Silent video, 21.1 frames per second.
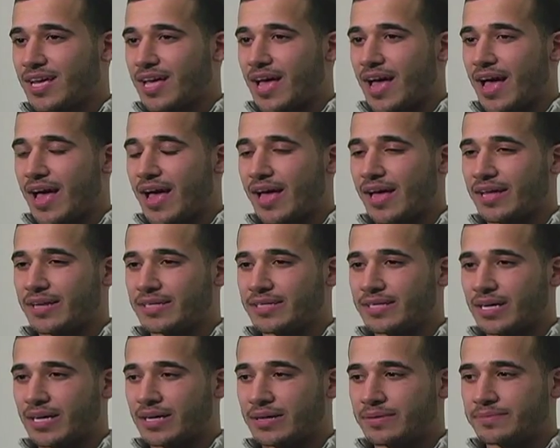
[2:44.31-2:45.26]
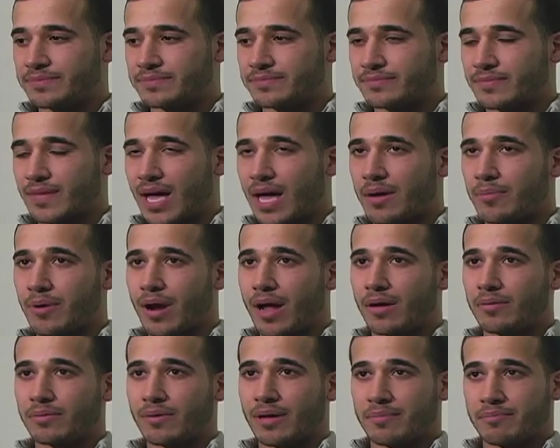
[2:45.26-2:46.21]
And
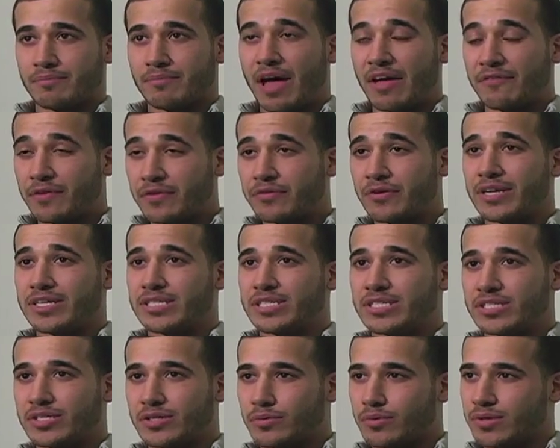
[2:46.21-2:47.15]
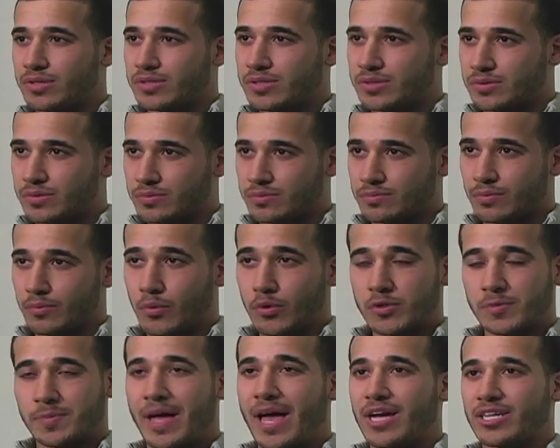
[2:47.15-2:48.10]
my fifth grade teacher was the most
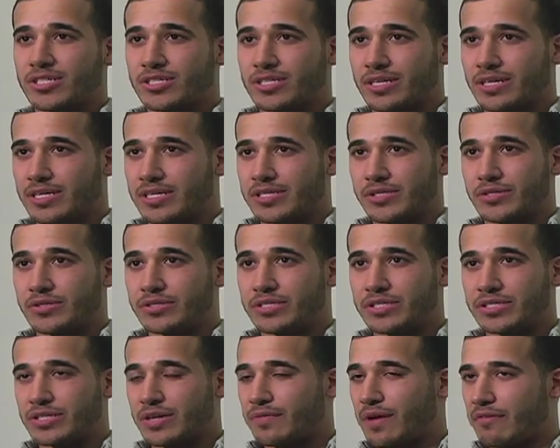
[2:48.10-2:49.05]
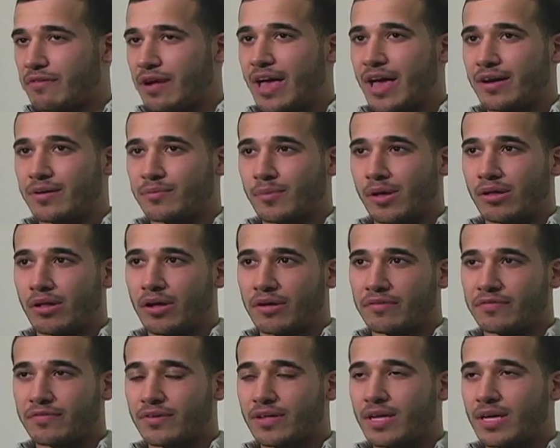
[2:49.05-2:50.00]
passionate history teacher I've ever had in my
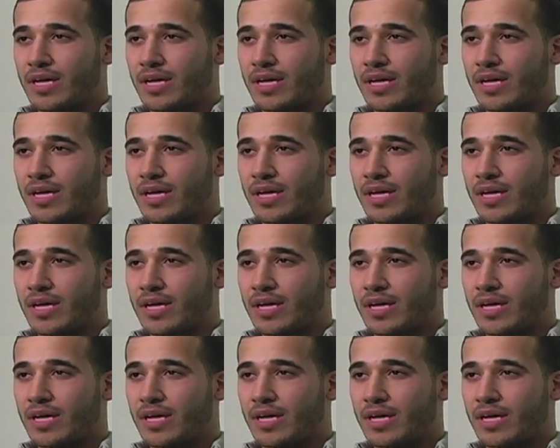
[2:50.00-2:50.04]
life.